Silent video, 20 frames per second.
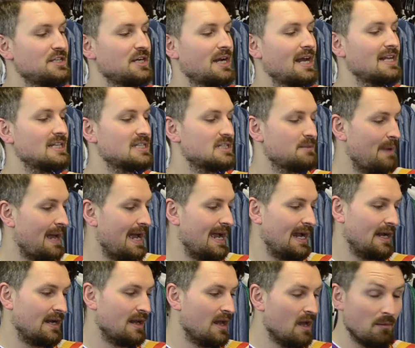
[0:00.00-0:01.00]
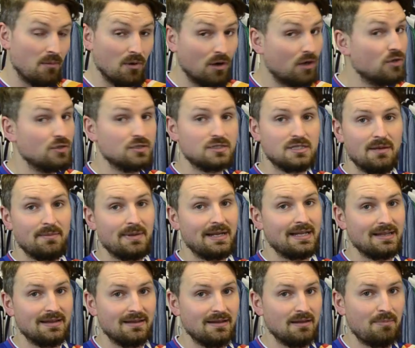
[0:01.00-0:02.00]
against Spain, but because
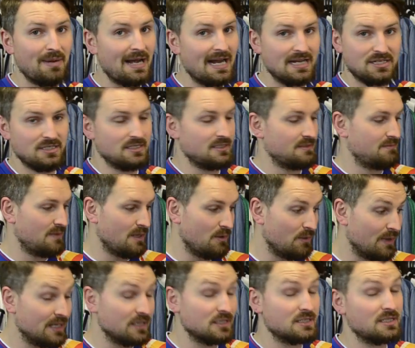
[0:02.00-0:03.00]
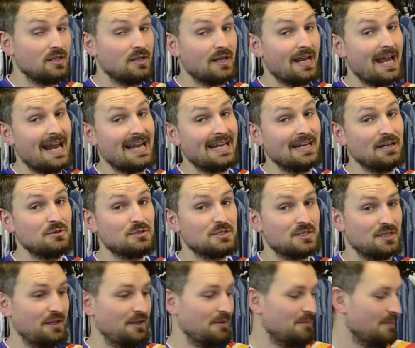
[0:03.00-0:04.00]
the patches, they were still getting used
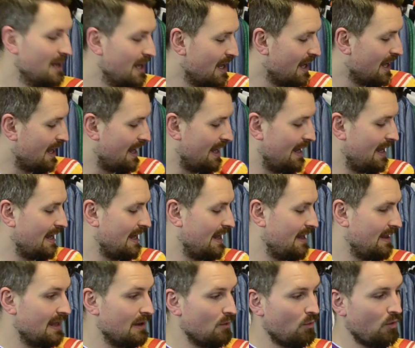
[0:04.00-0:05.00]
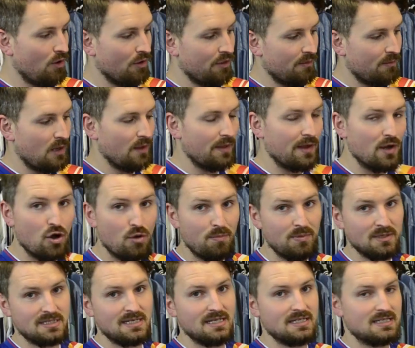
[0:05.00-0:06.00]
to them, they wore them on the
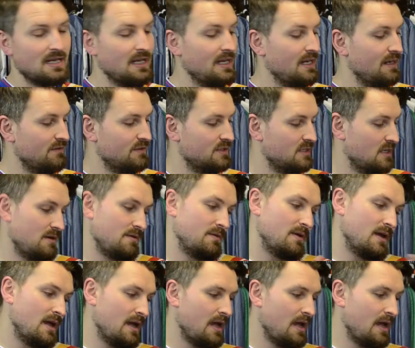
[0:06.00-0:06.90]
opposite sleeve. So